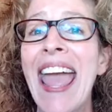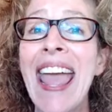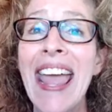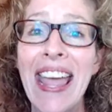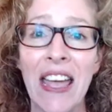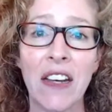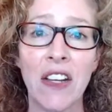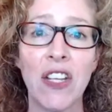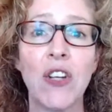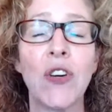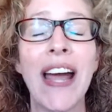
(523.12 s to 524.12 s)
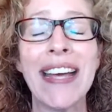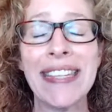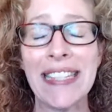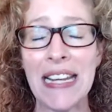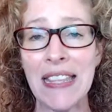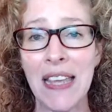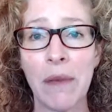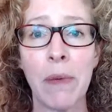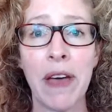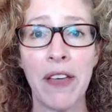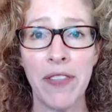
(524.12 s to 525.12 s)
and you're asking them
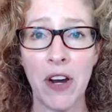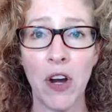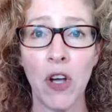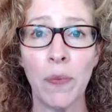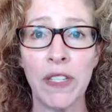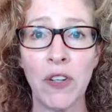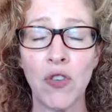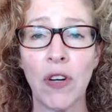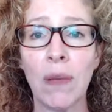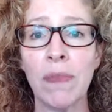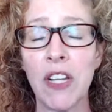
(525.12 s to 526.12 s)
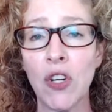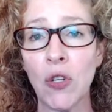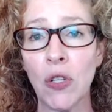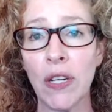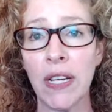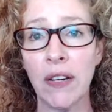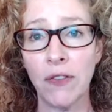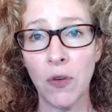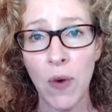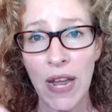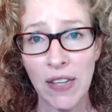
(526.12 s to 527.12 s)
about their hopes and dreams, and you're looking
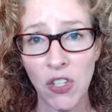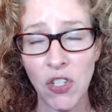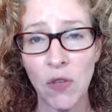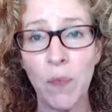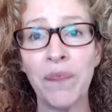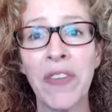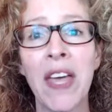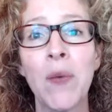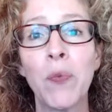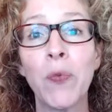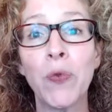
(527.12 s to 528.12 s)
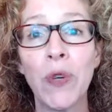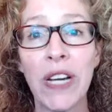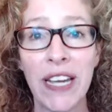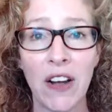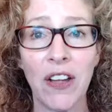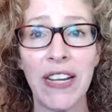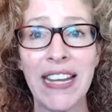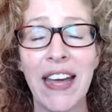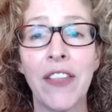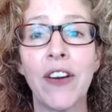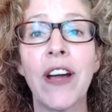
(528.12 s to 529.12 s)
for ways to bring it all
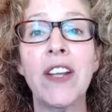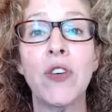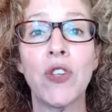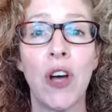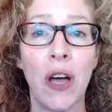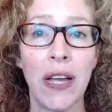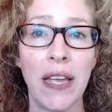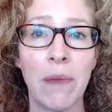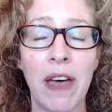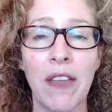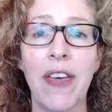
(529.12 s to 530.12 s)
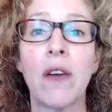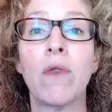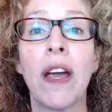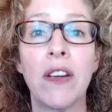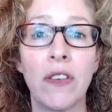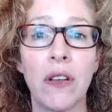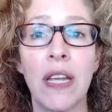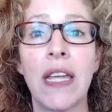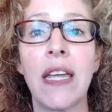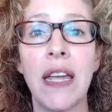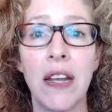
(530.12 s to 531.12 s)
together, and you're talking about that
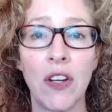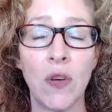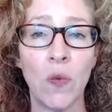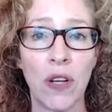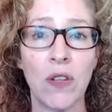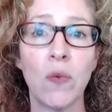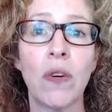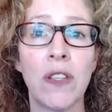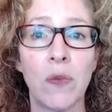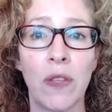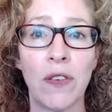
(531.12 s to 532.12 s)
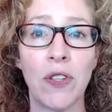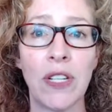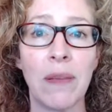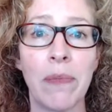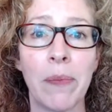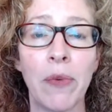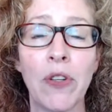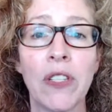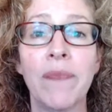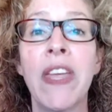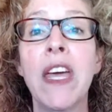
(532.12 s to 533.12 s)
regularly in your one-to-ones with your team
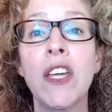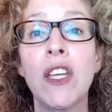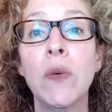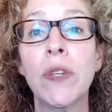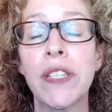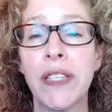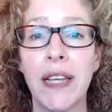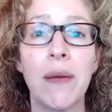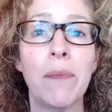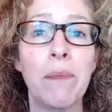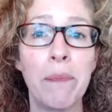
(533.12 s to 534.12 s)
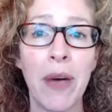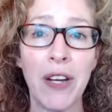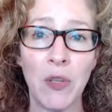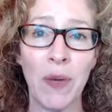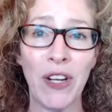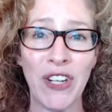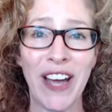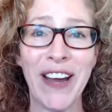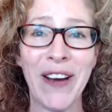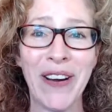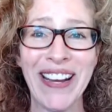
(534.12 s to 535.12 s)
members, you will see much
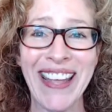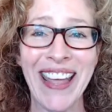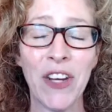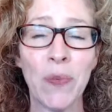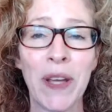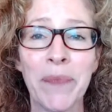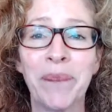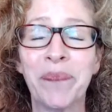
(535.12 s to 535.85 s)
higher engagement.